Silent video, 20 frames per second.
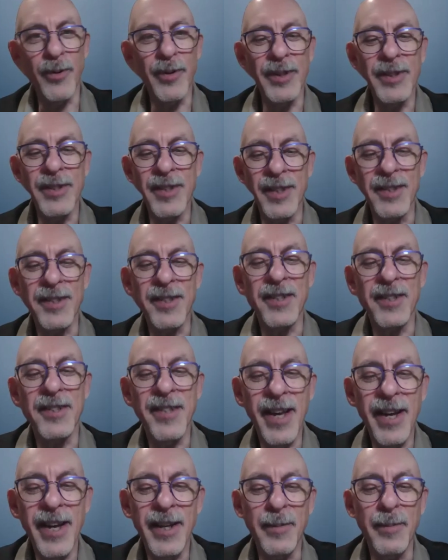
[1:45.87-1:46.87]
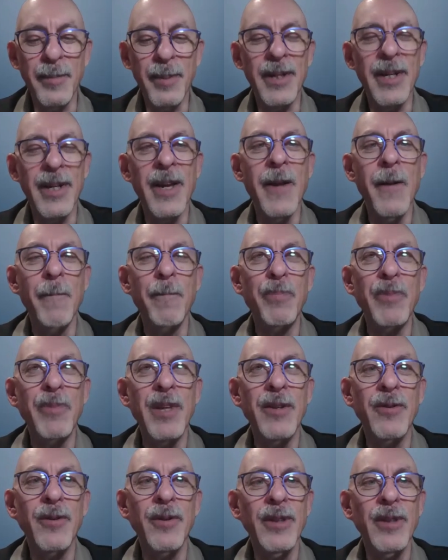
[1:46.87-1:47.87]
into this in a second, but
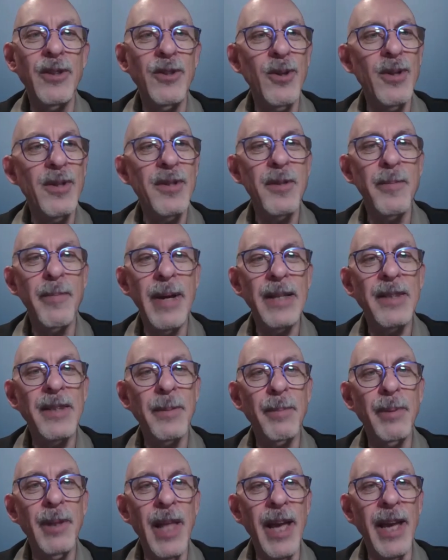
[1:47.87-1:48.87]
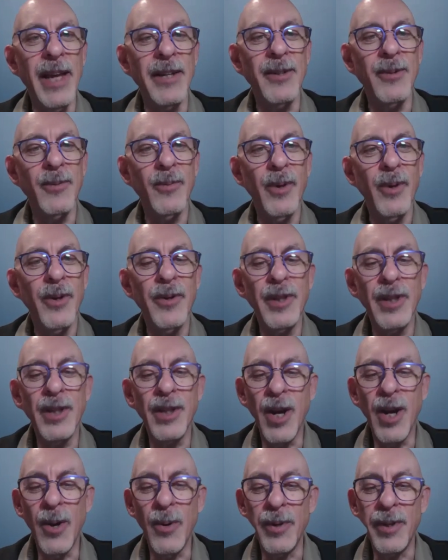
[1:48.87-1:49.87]
it really talks about the plan. Where are you
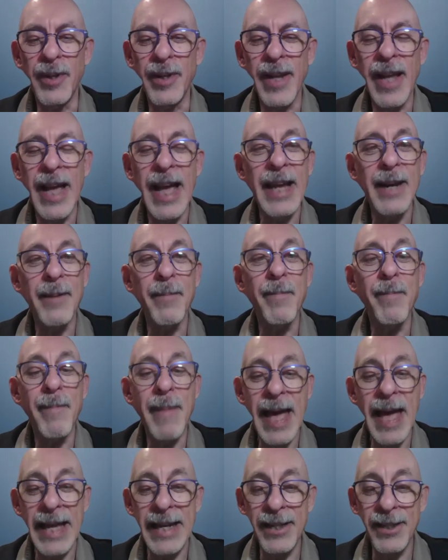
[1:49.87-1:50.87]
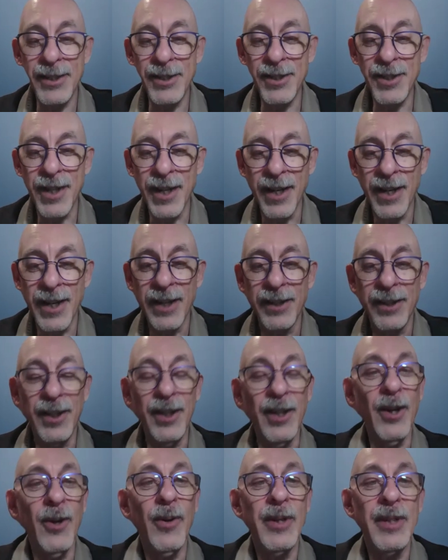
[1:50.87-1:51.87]
going? How to manage,
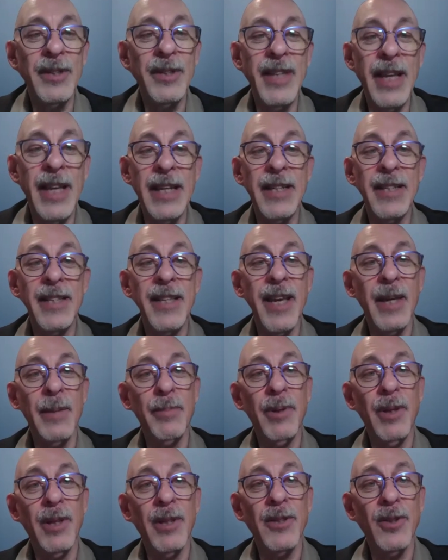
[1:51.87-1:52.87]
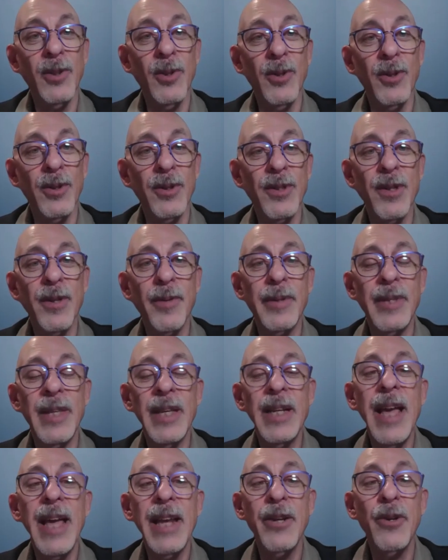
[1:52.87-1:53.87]
on a day-to-day plus long term, and then
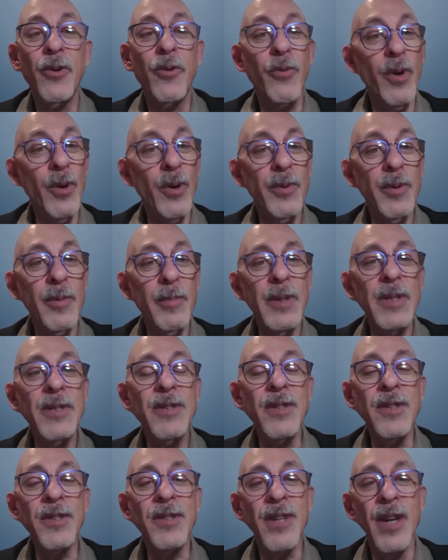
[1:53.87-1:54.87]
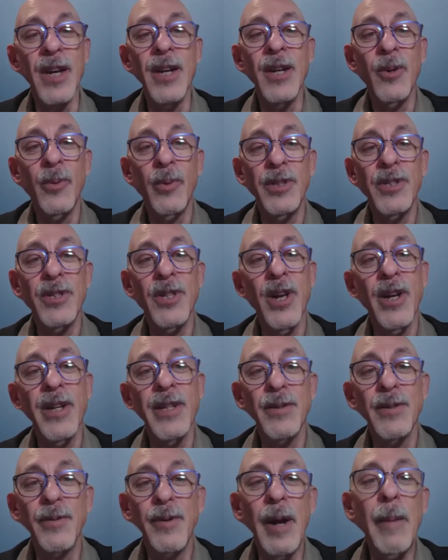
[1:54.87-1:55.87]
how to grow the business, which
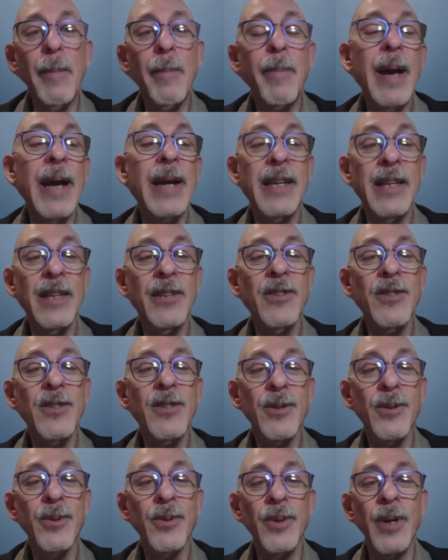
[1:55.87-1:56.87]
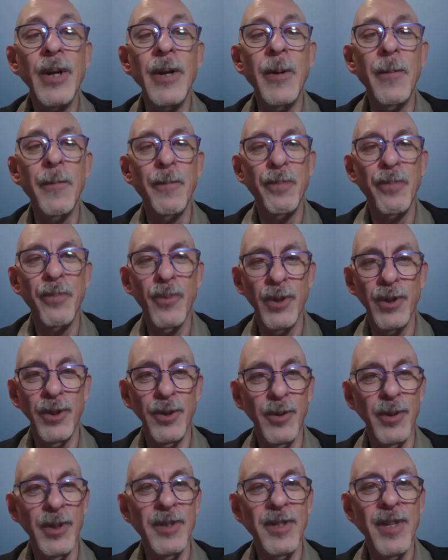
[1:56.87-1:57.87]
ties right back into what
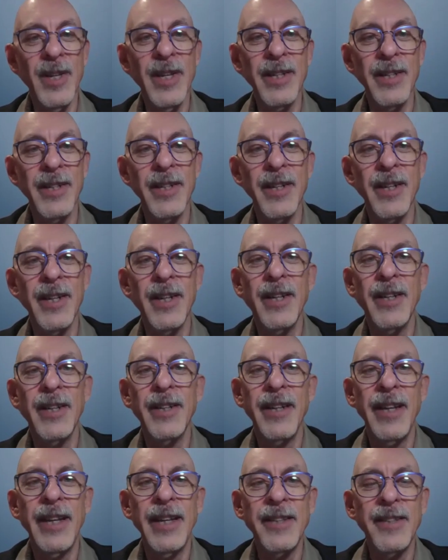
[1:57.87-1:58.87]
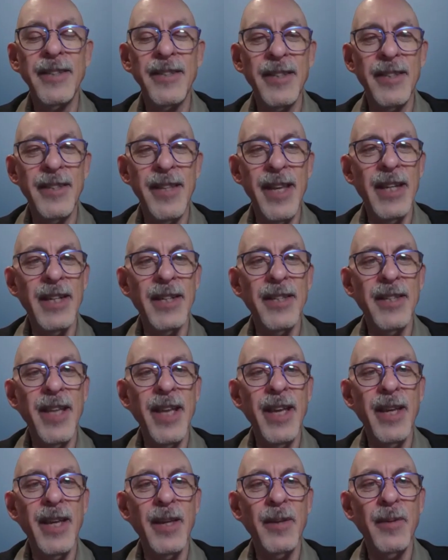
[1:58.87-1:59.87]
you had said. It's the
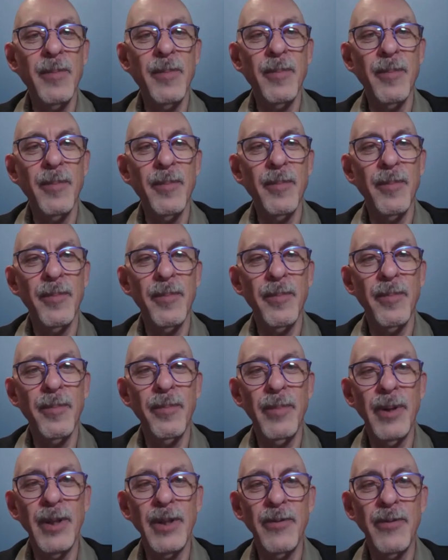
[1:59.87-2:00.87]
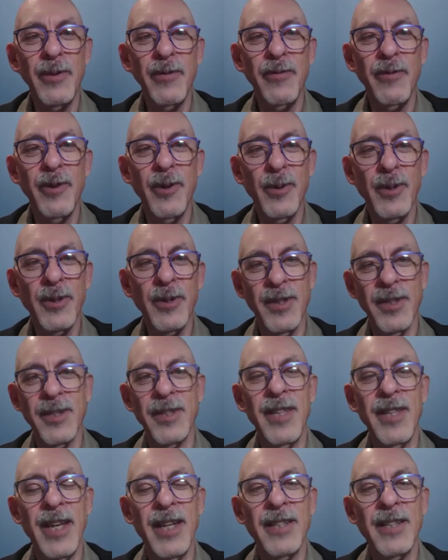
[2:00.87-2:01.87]
day-to-day, but if you're focused on the
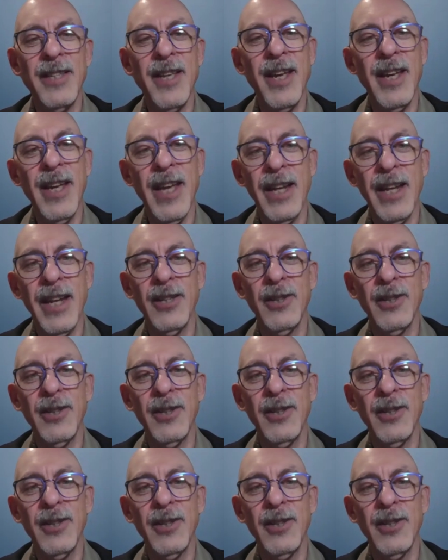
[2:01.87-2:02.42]
day-to-day, how do you